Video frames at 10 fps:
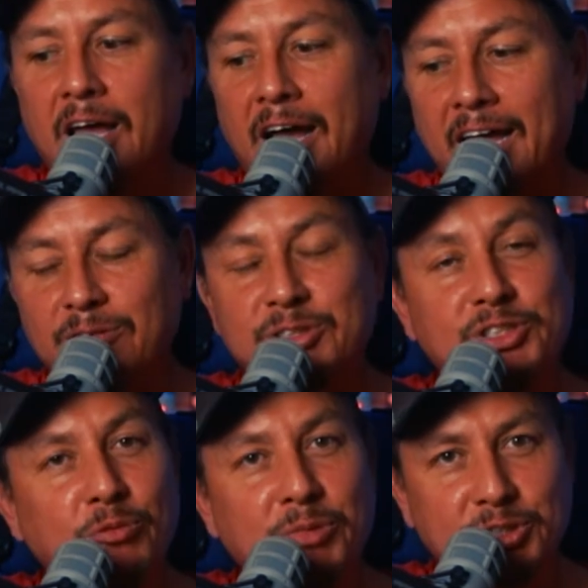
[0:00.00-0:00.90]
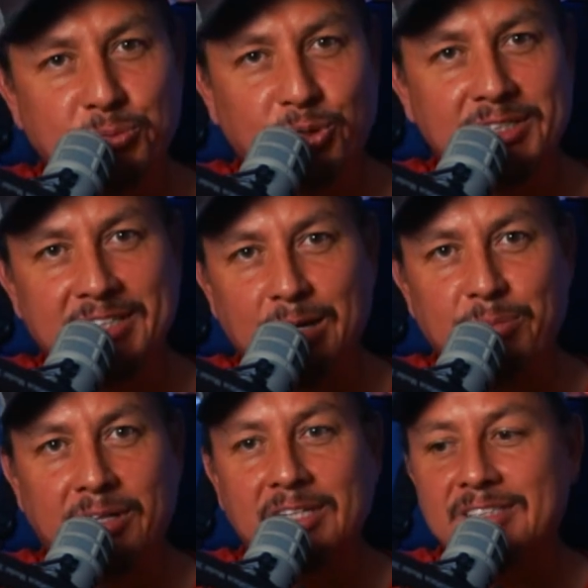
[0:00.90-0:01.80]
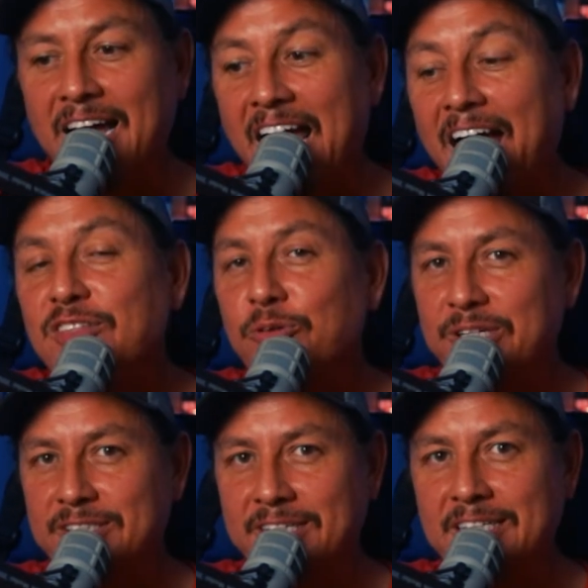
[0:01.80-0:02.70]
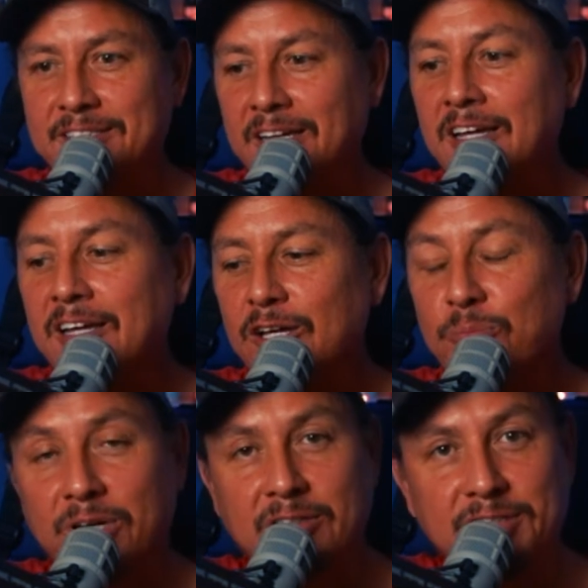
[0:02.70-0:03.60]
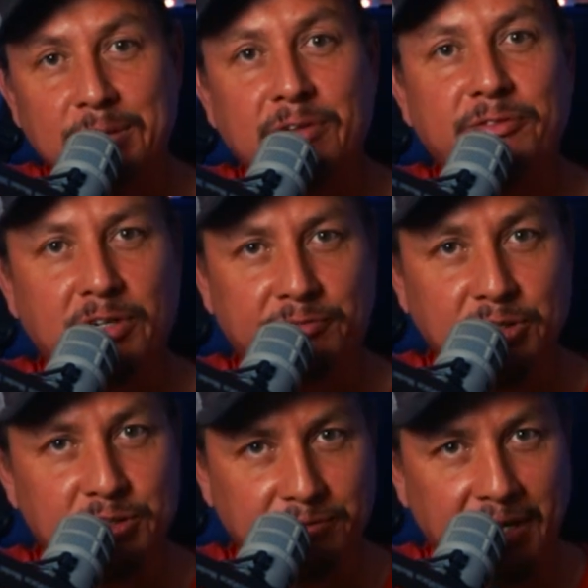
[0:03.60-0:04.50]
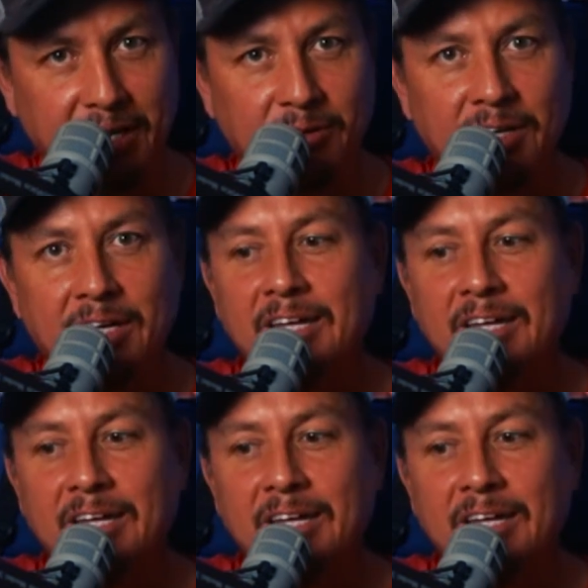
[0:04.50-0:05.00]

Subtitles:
I have so much more to say about this. I have the receipts, but I'll save it for a future video.